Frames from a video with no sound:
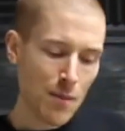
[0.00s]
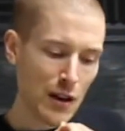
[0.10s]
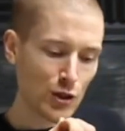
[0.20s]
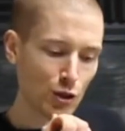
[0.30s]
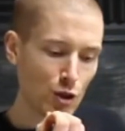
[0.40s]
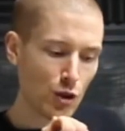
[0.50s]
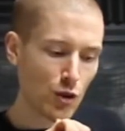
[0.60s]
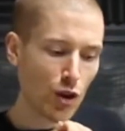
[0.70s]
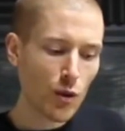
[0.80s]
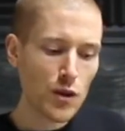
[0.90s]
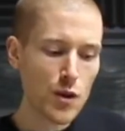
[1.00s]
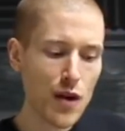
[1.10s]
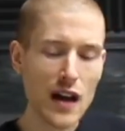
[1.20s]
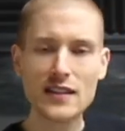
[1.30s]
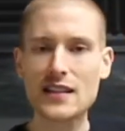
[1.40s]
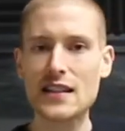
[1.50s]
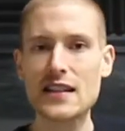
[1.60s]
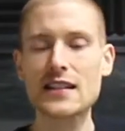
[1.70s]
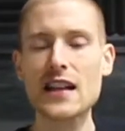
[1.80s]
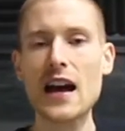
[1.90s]
Make sure you practice
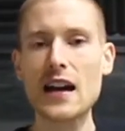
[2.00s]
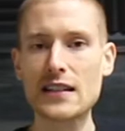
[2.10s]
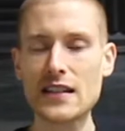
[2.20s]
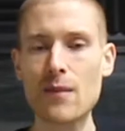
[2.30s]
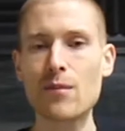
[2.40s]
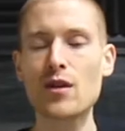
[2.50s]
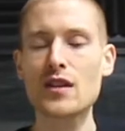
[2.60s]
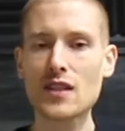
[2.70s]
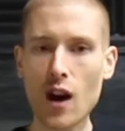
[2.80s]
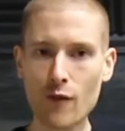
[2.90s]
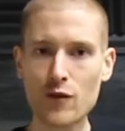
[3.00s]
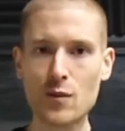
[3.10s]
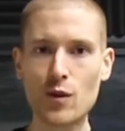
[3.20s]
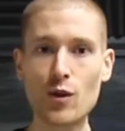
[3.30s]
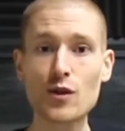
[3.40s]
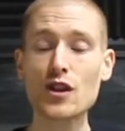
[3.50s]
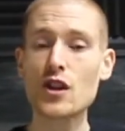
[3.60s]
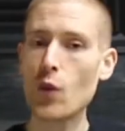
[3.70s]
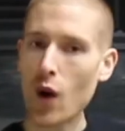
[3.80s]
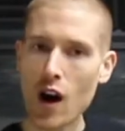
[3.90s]
this at a tempo that's comfortable, so
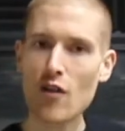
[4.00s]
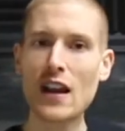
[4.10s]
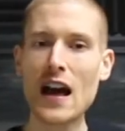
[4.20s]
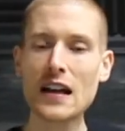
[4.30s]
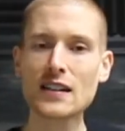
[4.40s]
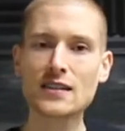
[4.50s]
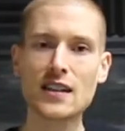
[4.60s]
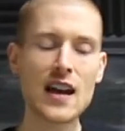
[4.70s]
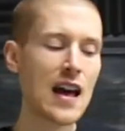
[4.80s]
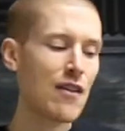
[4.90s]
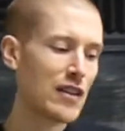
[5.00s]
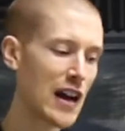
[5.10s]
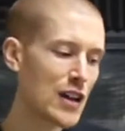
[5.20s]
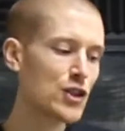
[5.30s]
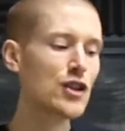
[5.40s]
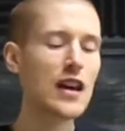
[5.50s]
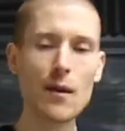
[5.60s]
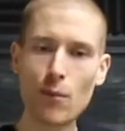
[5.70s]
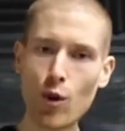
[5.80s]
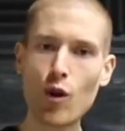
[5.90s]
you are relaxed. And as you
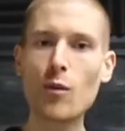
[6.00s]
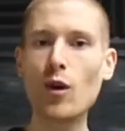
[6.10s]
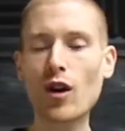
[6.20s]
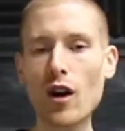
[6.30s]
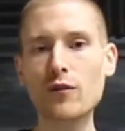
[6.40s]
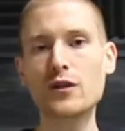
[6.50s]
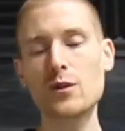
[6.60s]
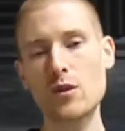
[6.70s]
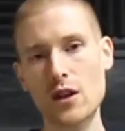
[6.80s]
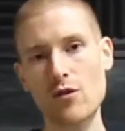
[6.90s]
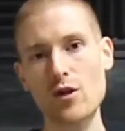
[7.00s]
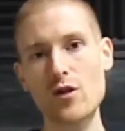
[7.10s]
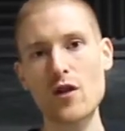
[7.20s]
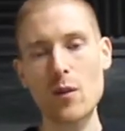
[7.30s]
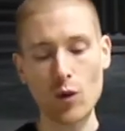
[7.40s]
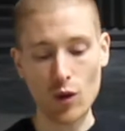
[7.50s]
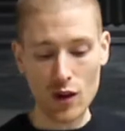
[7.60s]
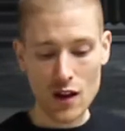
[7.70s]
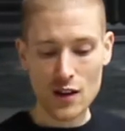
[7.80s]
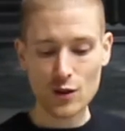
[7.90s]
get more and more confident with the groove and
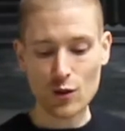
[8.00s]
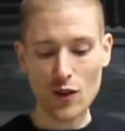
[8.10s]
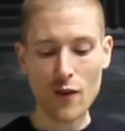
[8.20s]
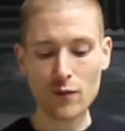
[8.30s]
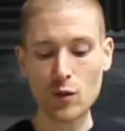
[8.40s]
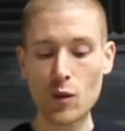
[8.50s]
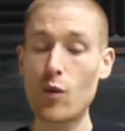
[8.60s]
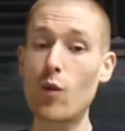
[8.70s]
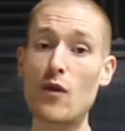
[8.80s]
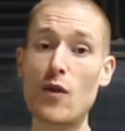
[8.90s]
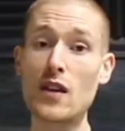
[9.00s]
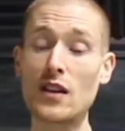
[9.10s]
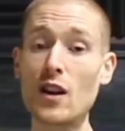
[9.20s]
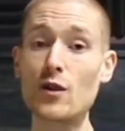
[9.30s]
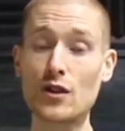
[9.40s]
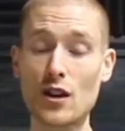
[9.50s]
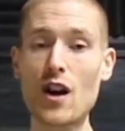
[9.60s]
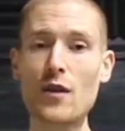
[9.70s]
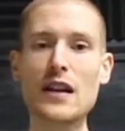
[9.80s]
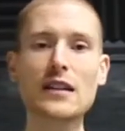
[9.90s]
more sort of comfortable with where the notes are
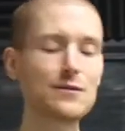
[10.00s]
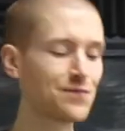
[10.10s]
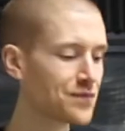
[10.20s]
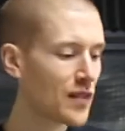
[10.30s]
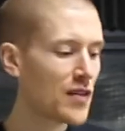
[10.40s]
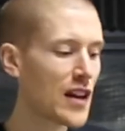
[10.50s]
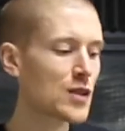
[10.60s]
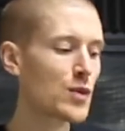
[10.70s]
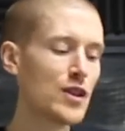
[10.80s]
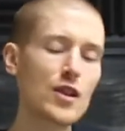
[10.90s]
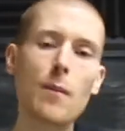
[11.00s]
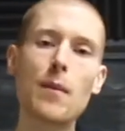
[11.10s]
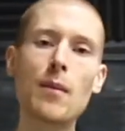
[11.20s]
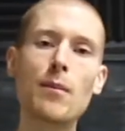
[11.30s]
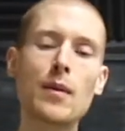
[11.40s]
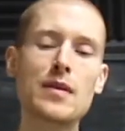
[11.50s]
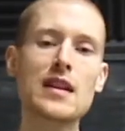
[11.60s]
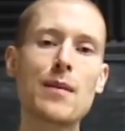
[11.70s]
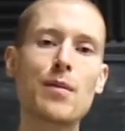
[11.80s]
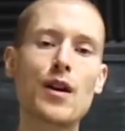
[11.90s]
going, that's when you can bump up the
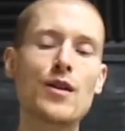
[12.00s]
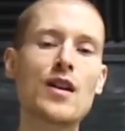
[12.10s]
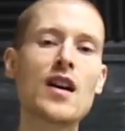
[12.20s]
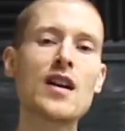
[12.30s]
tempo.